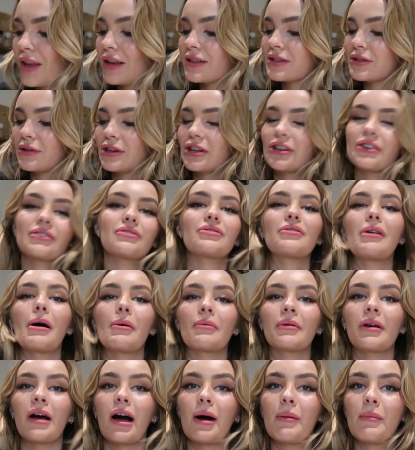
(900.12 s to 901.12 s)
So I just thought I
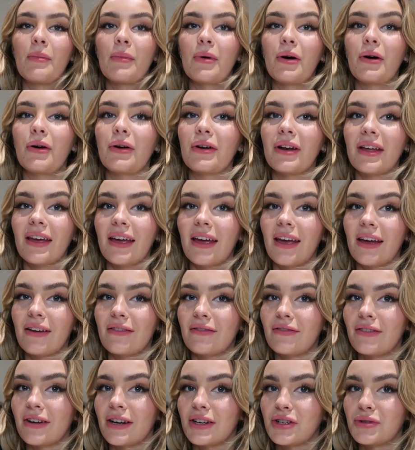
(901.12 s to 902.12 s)
would come on here
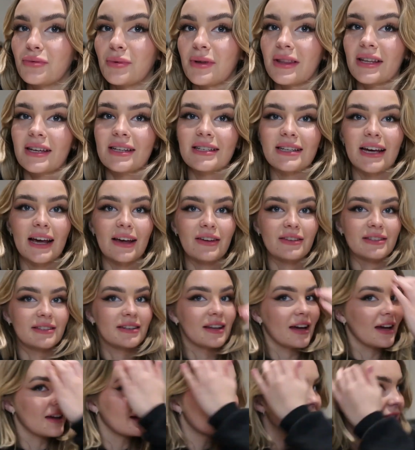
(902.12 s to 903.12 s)
and finish with a taste
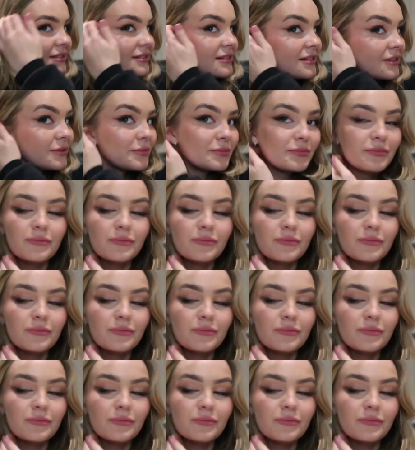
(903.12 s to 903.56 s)
test.